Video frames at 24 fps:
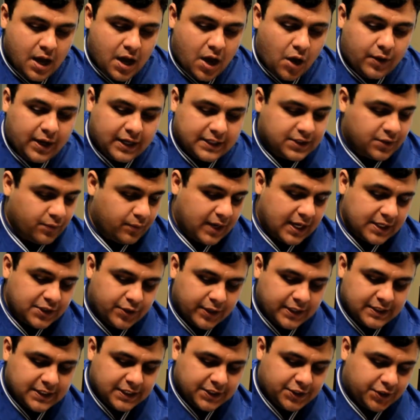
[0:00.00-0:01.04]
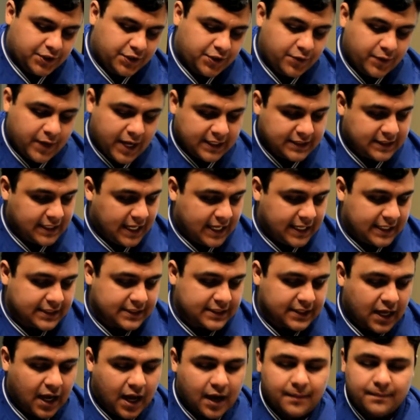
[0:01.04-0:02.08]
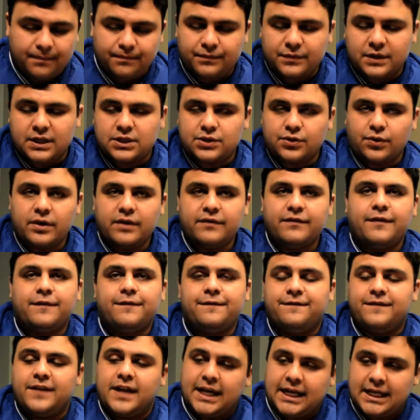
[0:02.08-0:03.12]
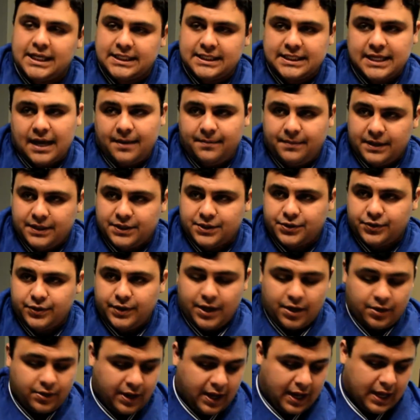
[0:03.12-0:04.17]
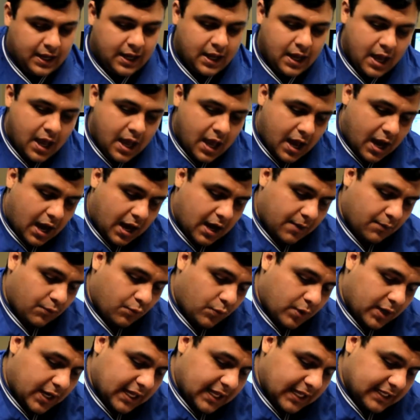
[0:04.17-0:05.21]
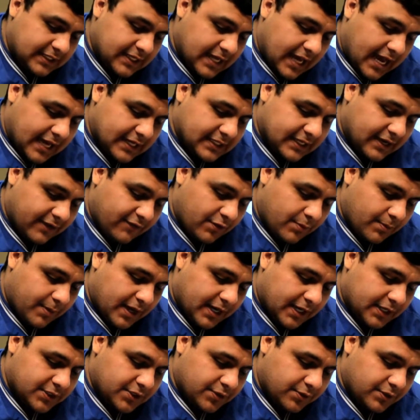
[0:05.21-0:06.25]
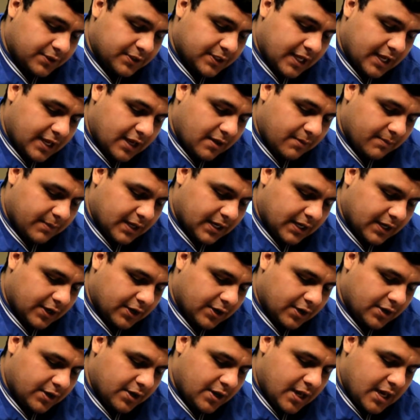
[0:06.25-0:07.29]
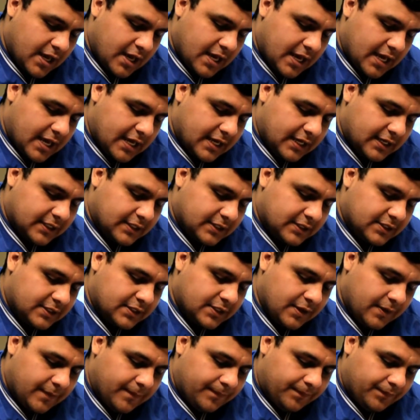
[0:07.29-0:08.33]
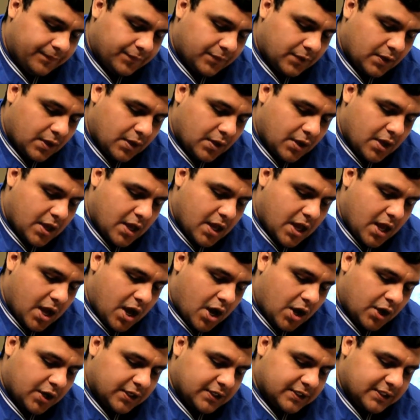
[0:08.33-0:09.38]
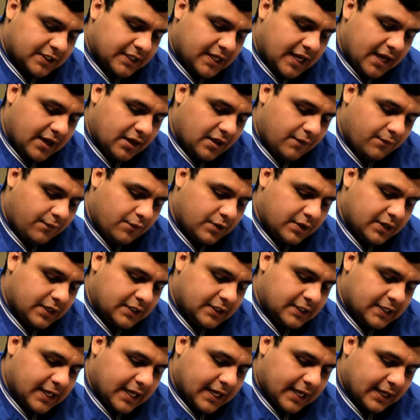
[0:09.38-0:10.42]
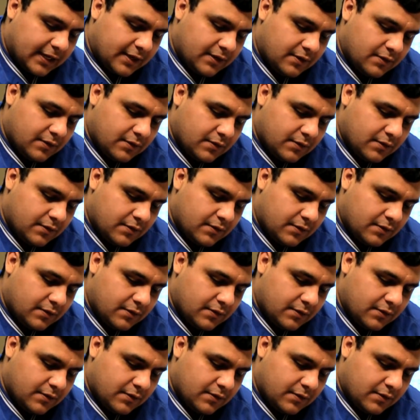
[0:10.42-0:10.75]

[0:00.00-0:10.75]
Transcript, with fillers: Okay, so what I transition to next is um, sort of a fitness type history. Okay, uh, what I like to ask everybody as soon as they come in here is on a scale of 1 to 10,